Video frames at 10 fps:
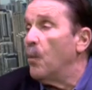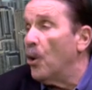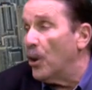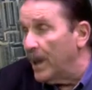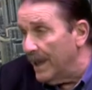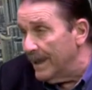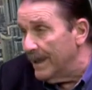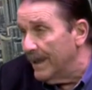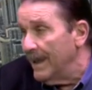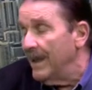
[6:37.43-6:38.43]
Negroes
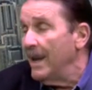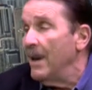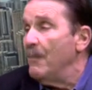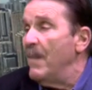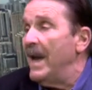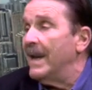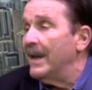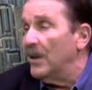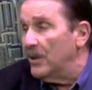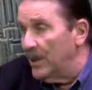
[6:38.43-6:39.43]
that serve in the
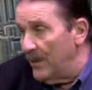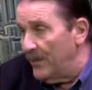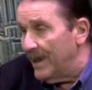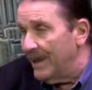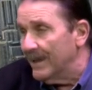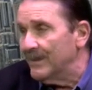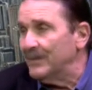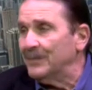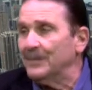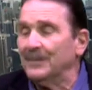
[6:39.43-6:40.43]
Trump
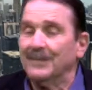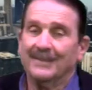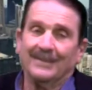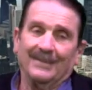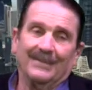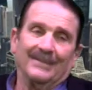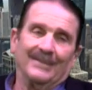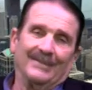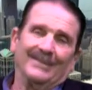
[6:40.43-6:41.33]
administration are nothing but a